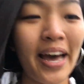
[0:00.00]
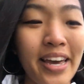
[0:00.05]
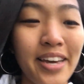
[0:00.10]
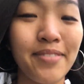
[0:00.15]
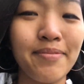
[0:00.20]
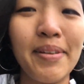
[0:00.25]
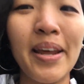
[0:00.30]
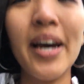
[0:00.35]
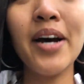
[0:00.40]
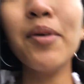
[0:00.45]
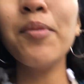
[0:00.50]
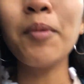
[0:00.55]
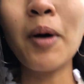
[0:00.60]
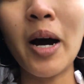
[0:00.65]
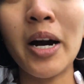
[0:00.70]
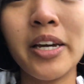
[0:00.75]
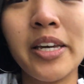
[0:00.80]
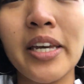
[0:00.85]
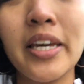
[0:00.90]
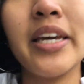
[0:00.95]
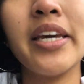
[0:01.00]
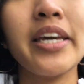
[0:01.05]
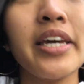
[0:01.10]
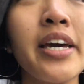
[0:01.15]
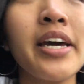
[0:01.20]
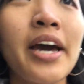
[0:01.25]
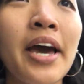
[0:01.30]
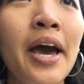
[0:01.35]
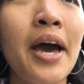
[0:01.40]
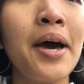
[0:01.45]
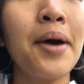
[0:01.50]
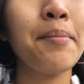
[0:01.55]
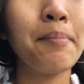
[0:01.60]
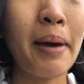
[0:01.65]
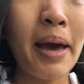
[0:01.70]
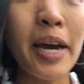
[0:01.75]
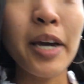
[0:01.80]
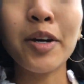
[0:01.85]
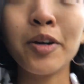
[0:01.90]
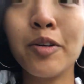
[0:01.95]
I am now walking
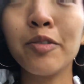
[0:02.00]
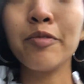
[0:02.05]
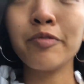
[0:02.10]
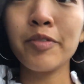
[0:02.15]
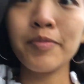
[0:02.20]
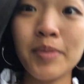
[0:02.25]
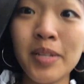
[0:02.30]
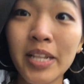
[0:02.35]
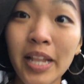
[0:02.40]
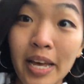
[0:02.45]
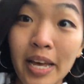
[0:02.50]
back home from the